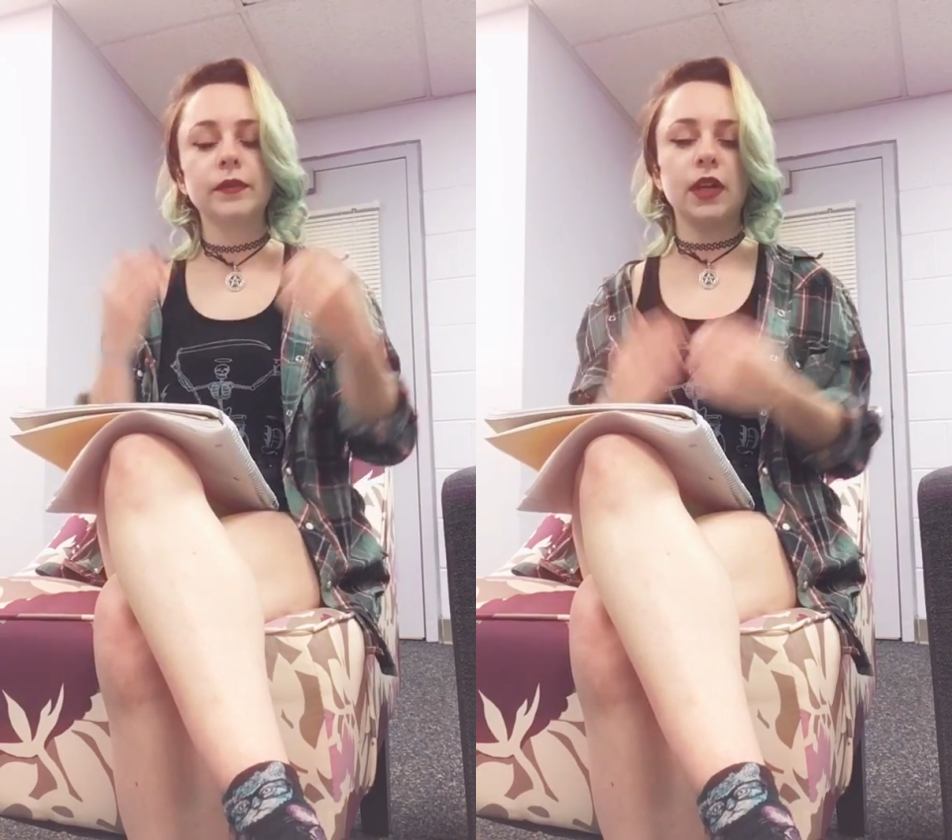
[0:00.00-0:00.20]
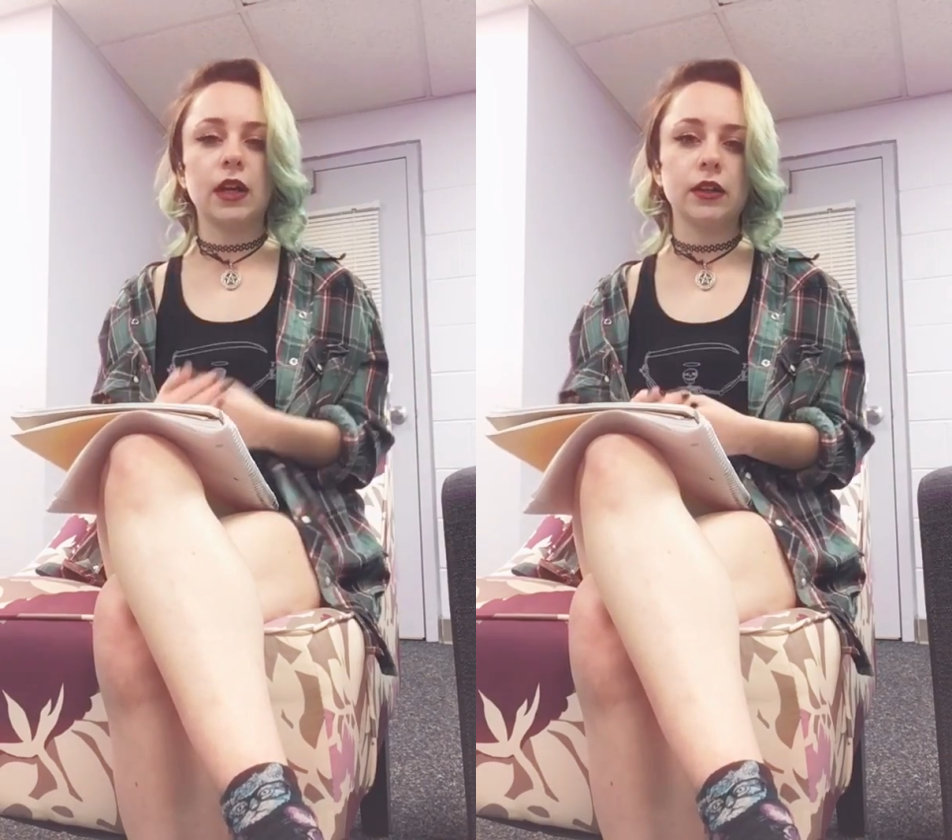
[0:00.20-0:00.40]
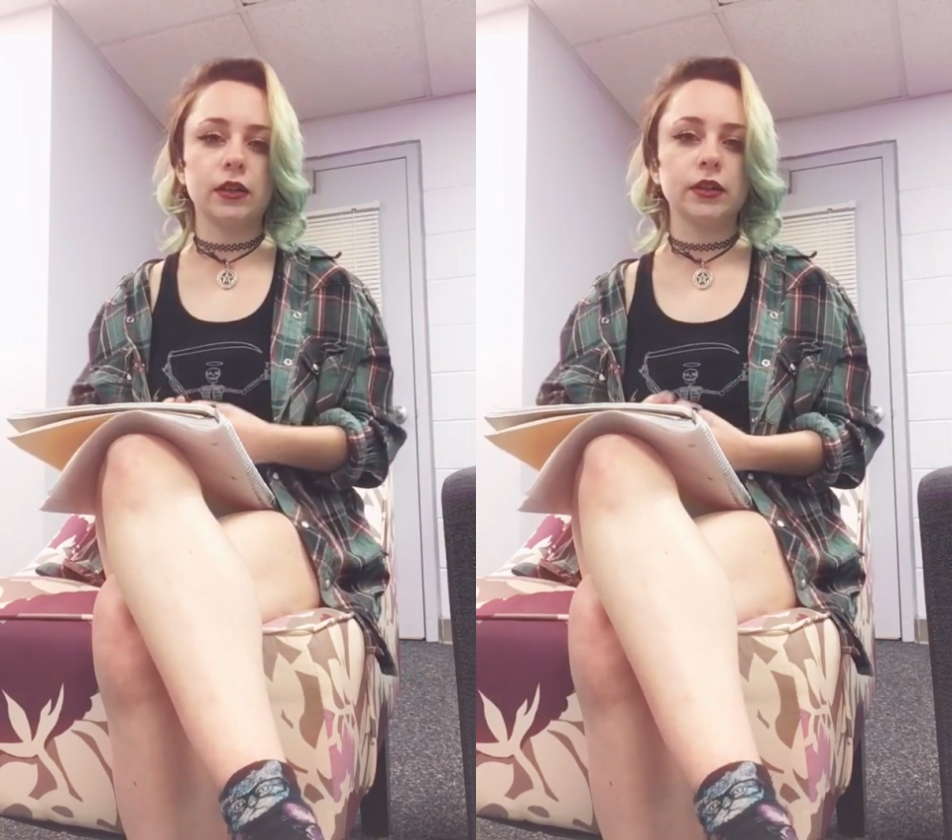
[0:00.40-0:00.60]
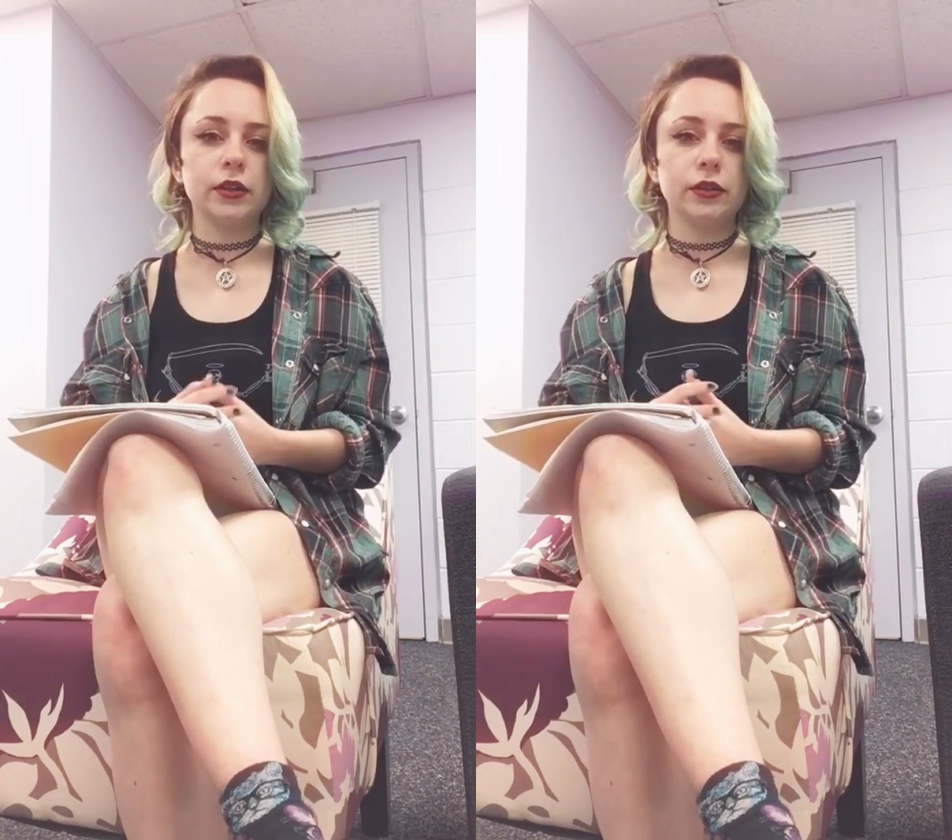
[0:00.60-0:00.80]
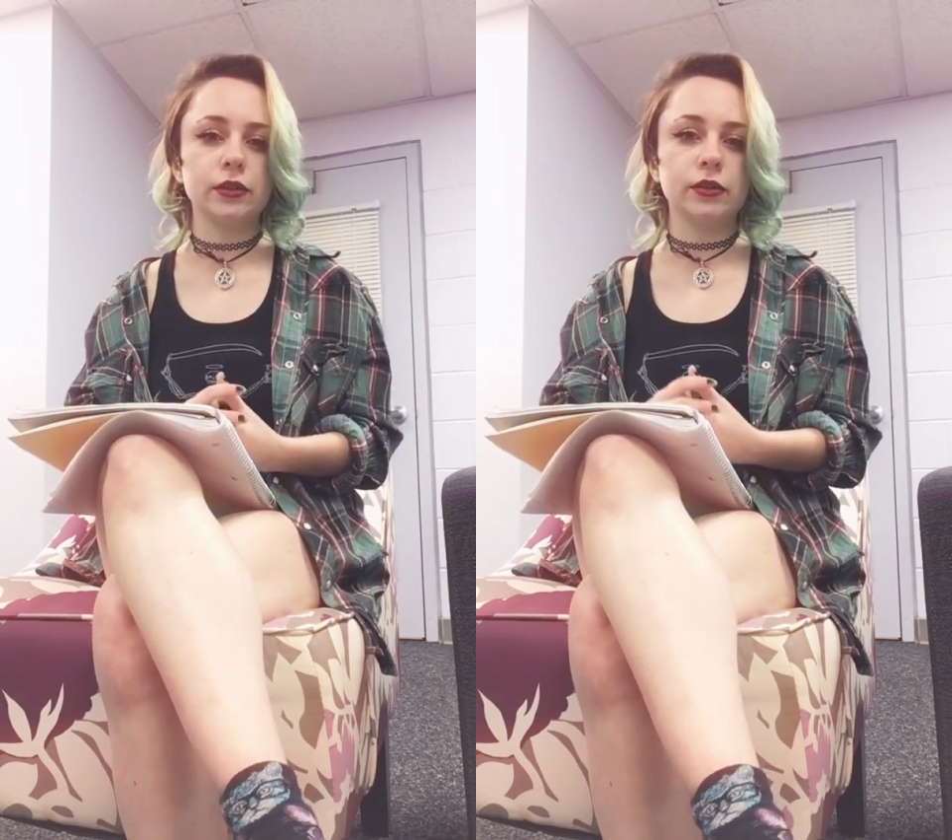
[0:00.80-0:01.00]
dialogue
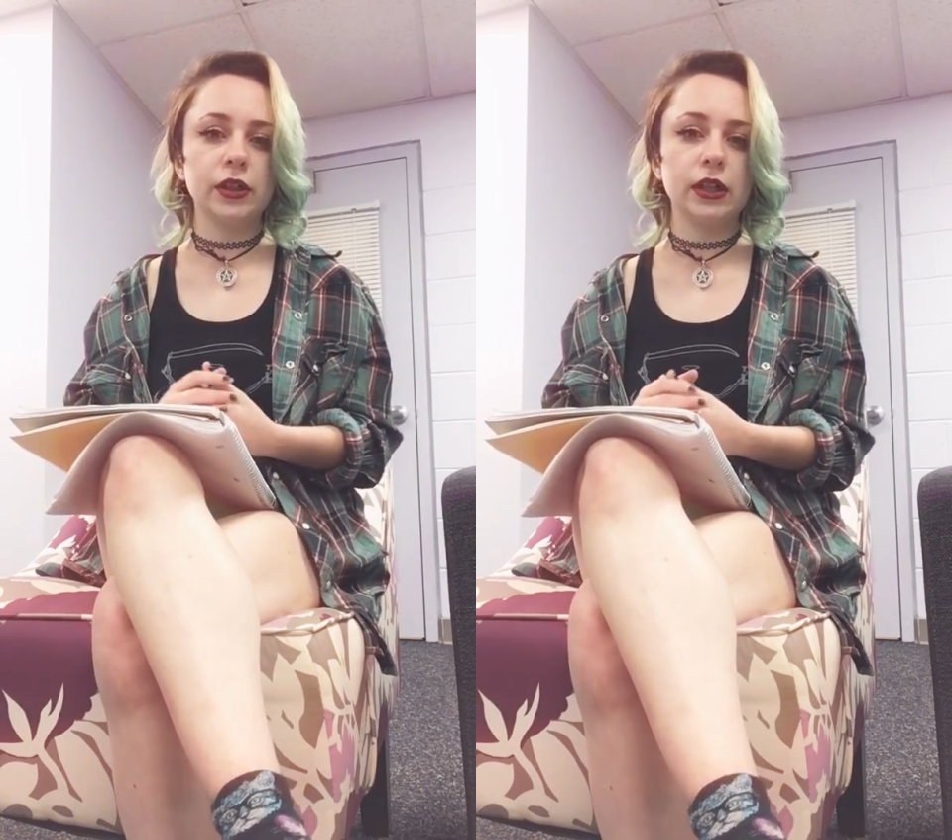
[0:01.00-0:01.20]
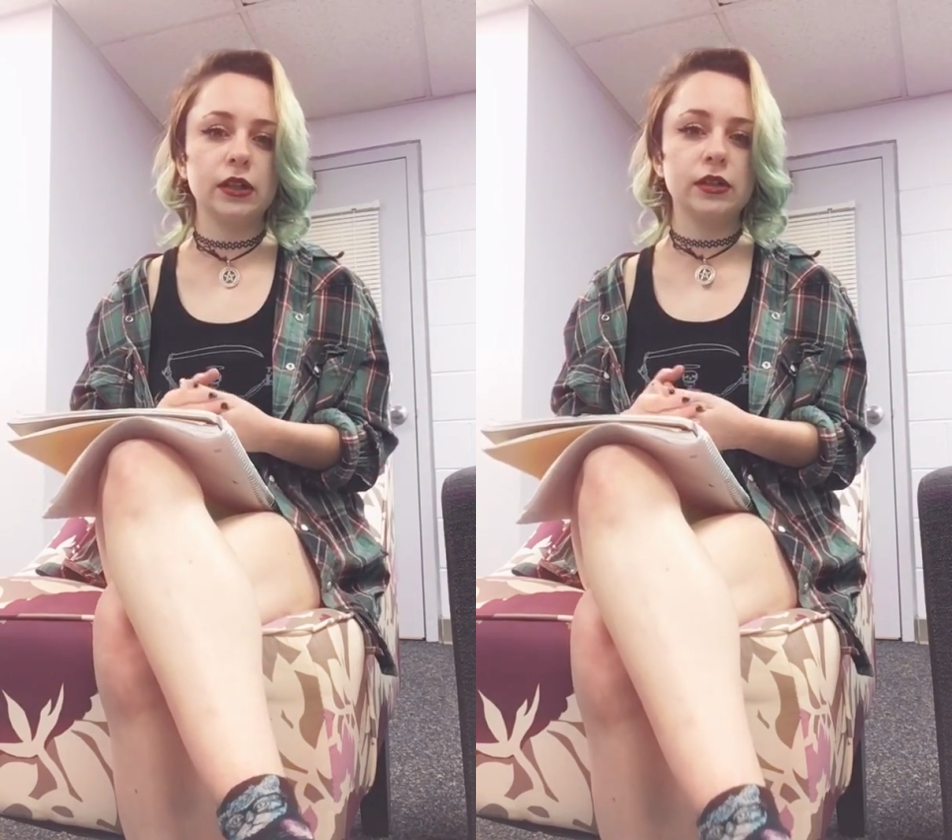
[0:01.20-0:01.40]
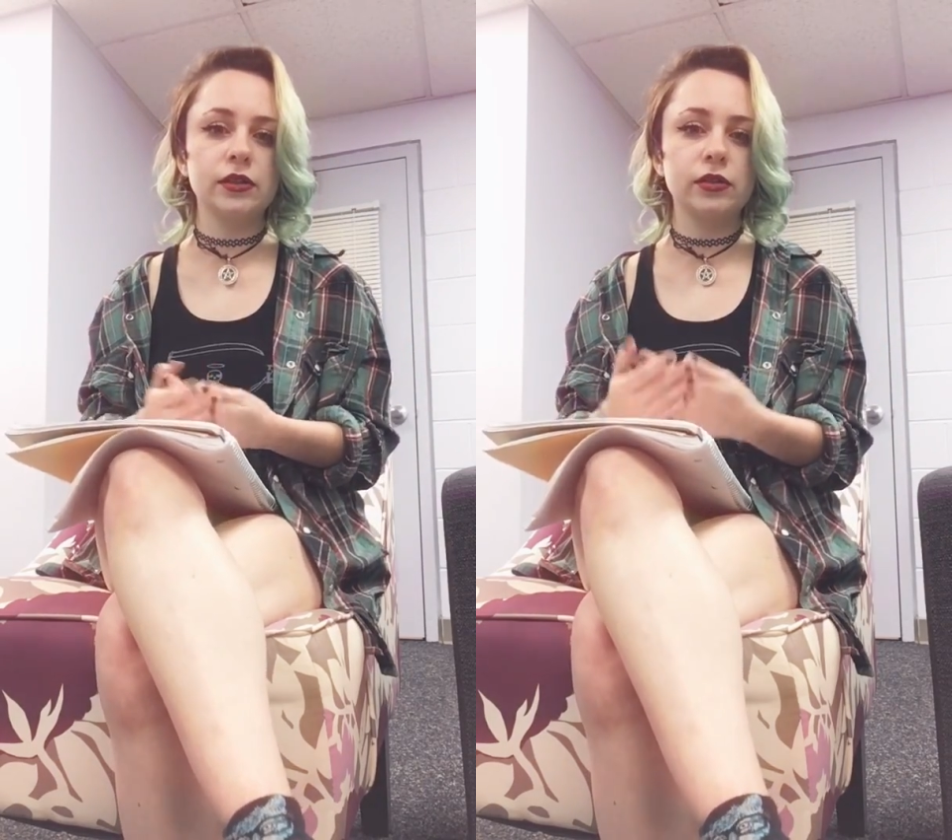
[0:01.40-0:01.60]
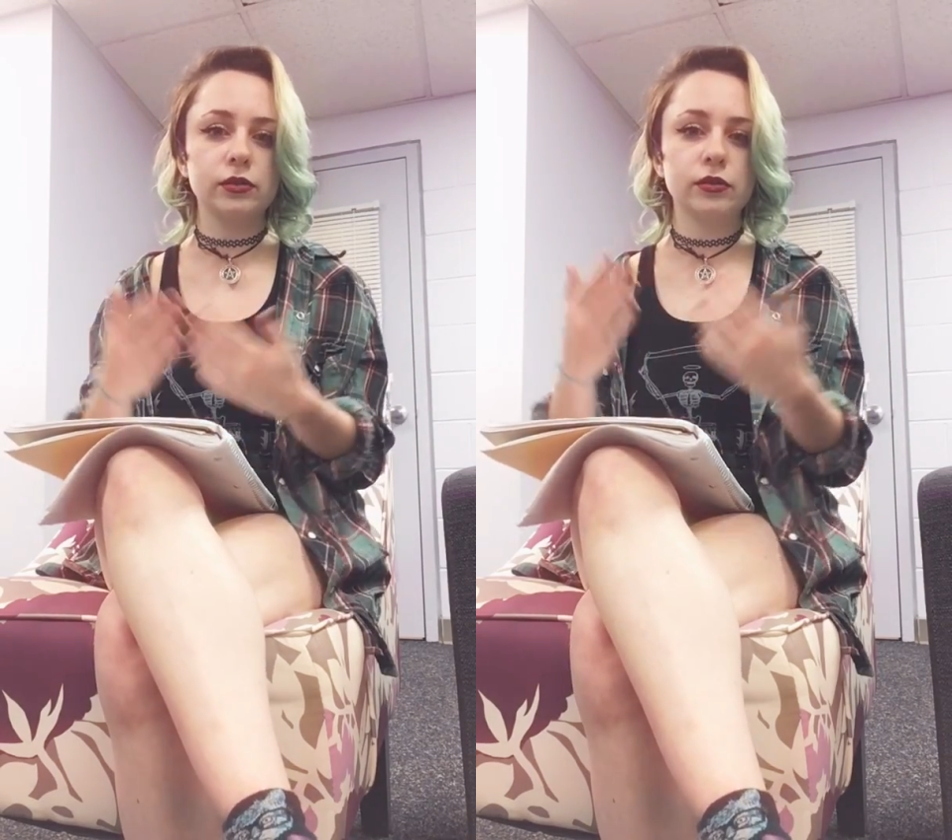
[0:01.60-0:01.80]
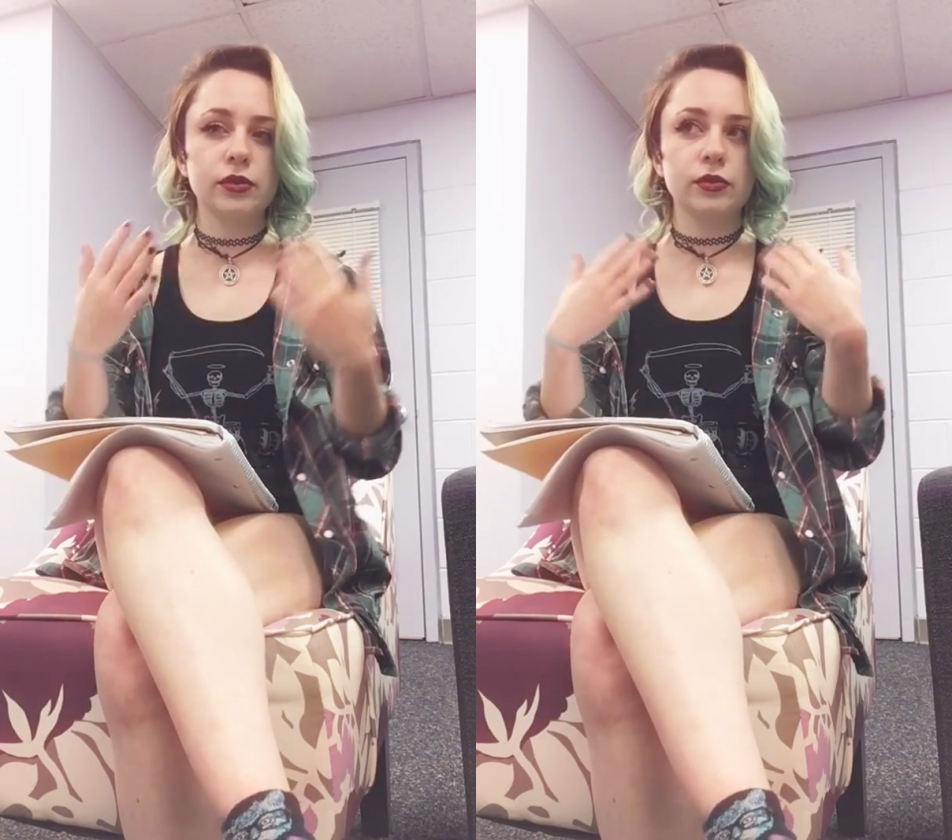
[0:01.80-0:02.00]
in your own head
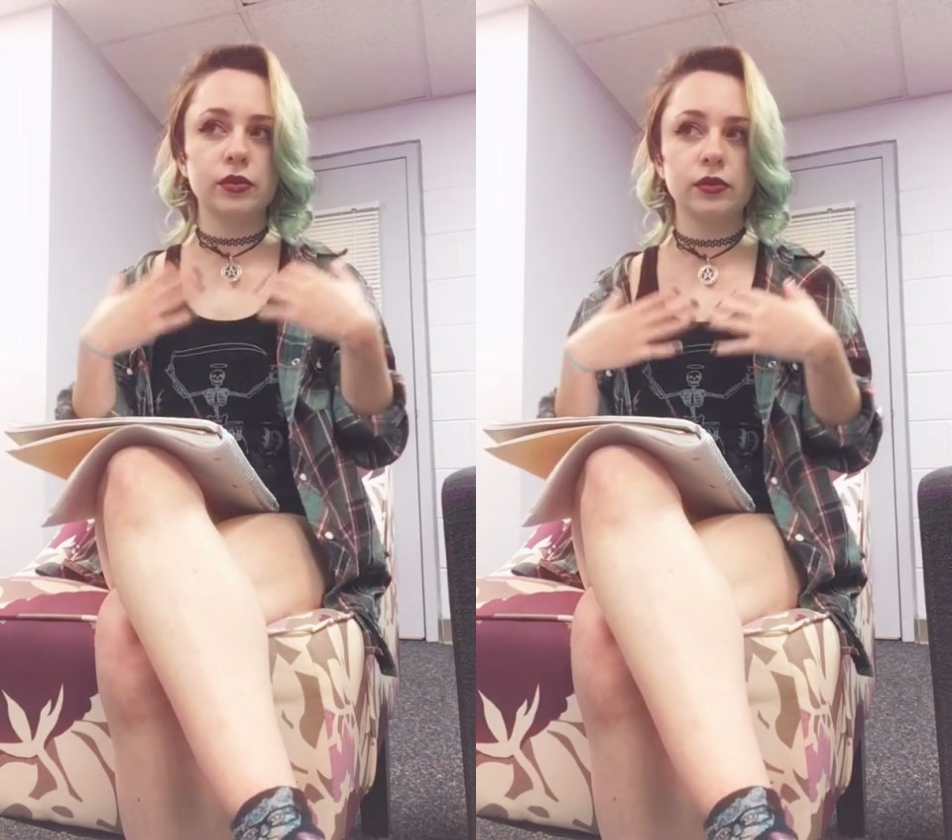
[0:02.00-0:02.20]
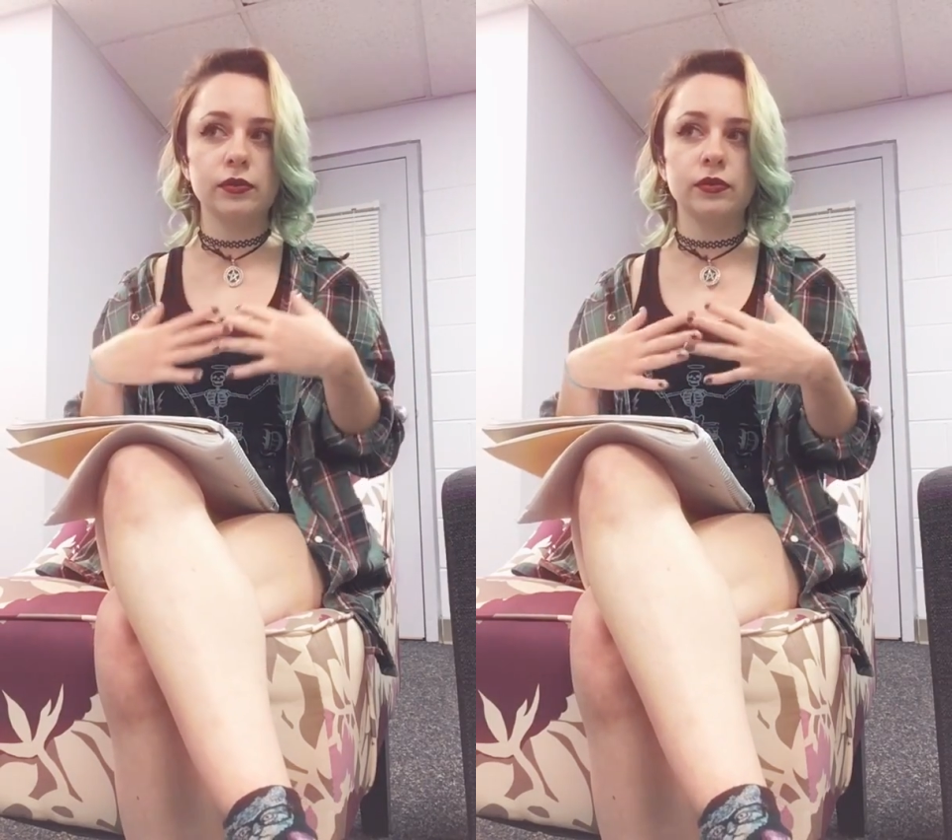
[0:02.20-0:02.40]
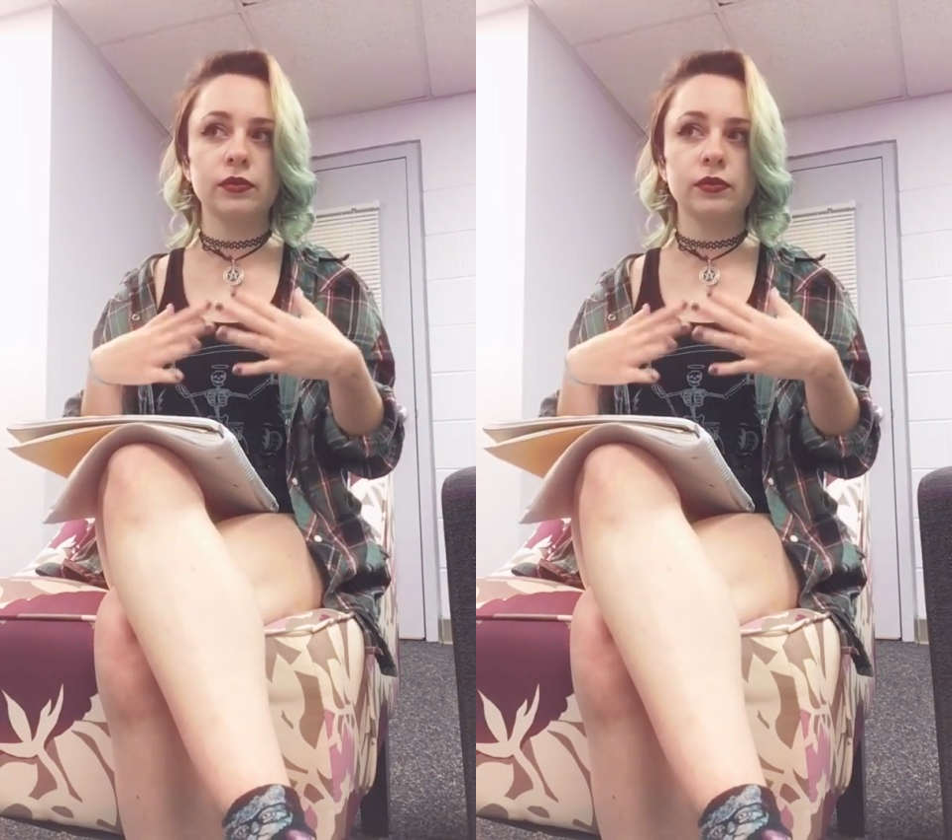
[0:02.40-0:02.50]
to sort of